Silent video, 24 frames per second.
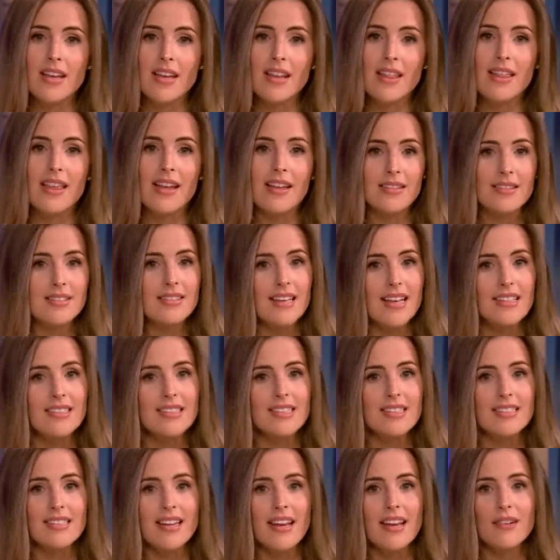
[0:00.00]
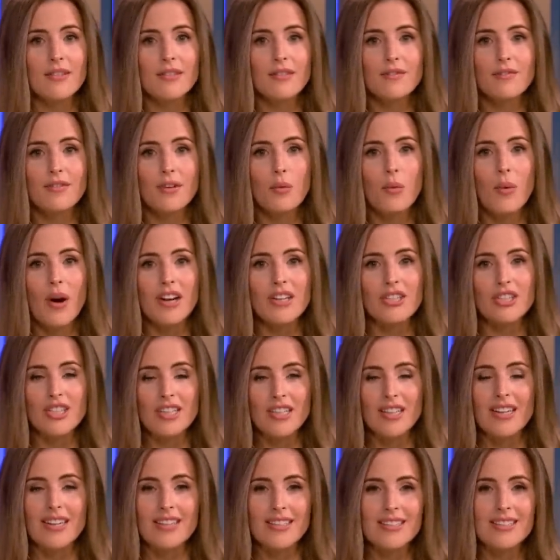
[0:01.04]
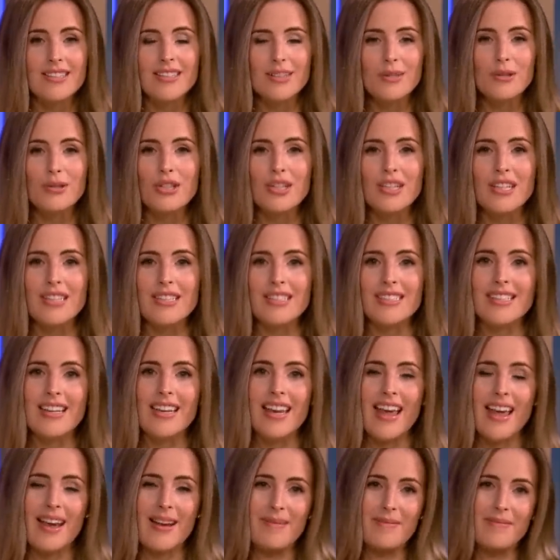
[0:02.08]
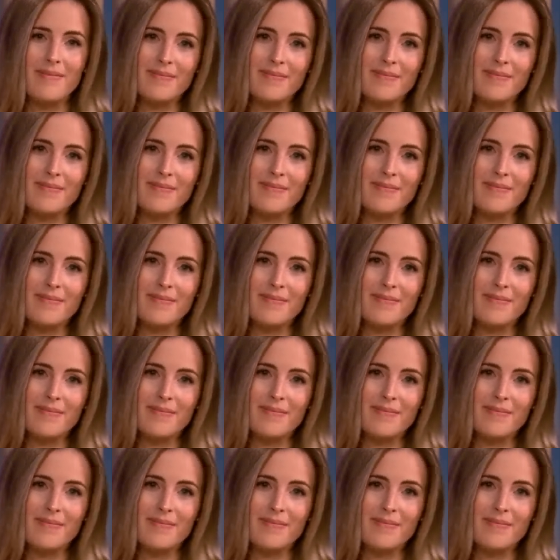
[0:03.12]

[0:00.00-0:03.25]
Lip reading: that sets the standard for why she is who she is today.